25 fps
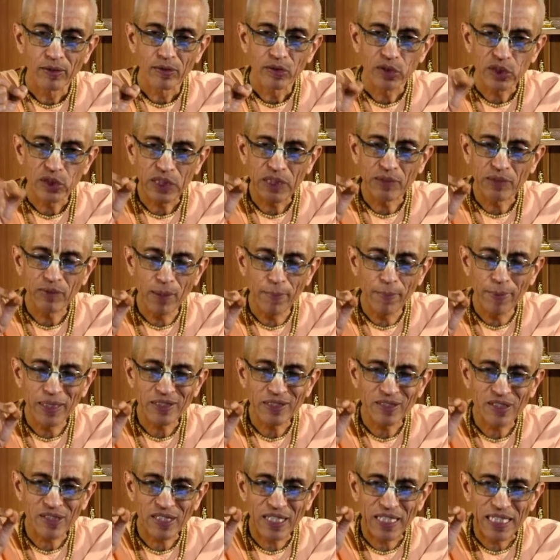Jiva
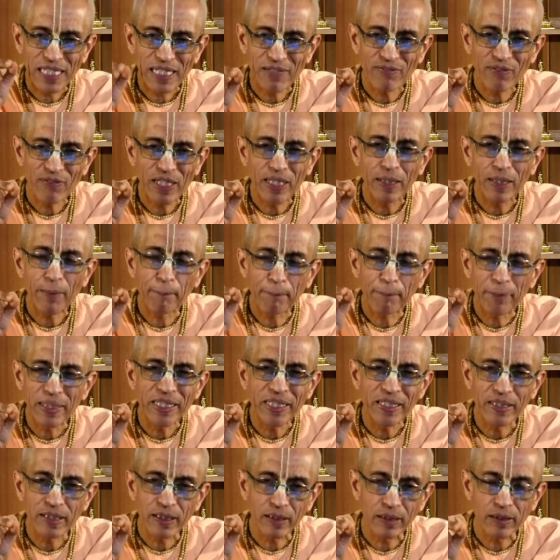means the living
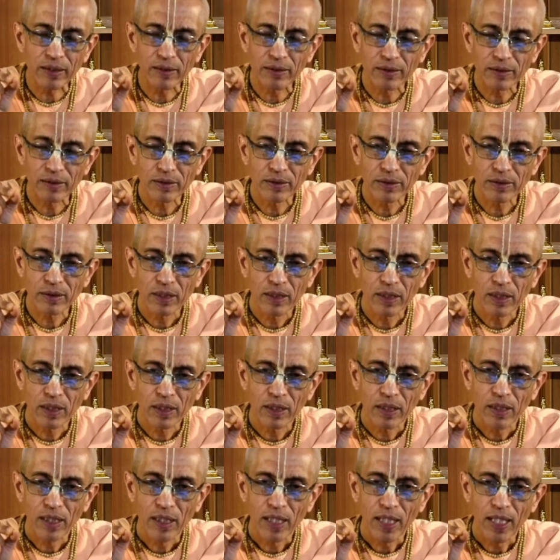being,
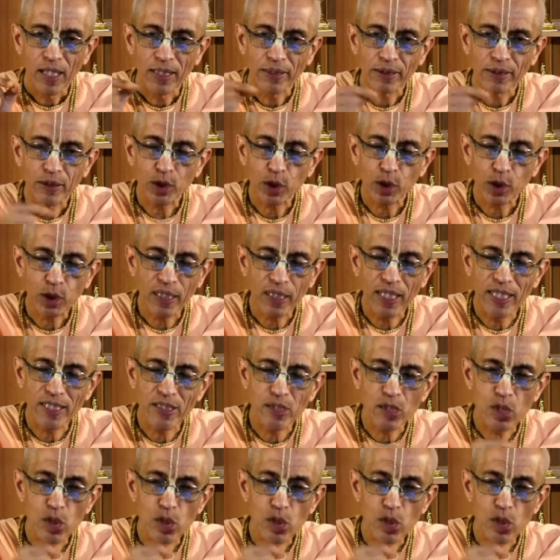and Krishna is the